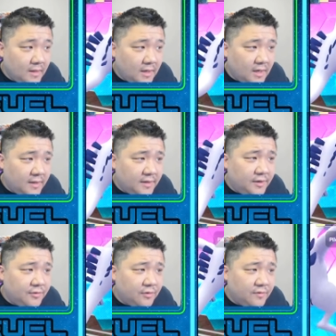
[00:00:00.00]
Uh, they
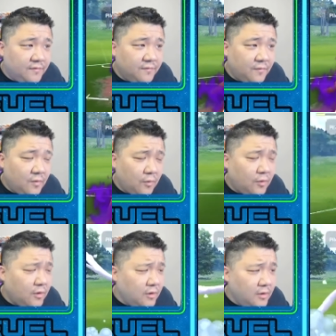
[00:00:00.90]
do throw out to
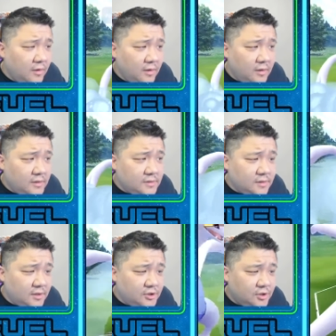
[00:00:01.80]
four, so
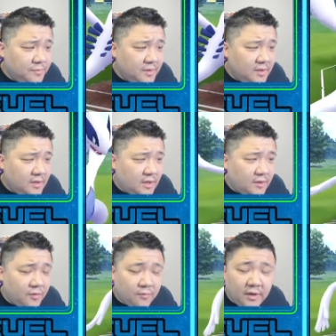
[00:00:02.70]
they should be uh,
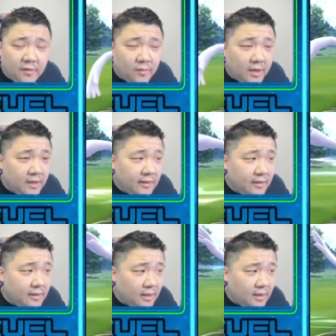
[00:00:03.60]
three away
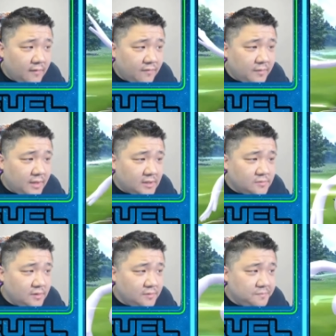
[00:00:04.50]
uh, from the next
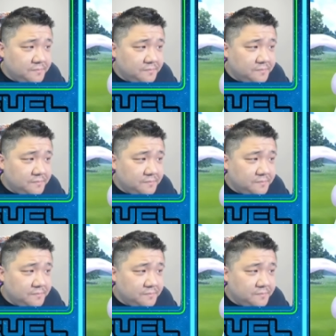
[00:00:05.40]
one.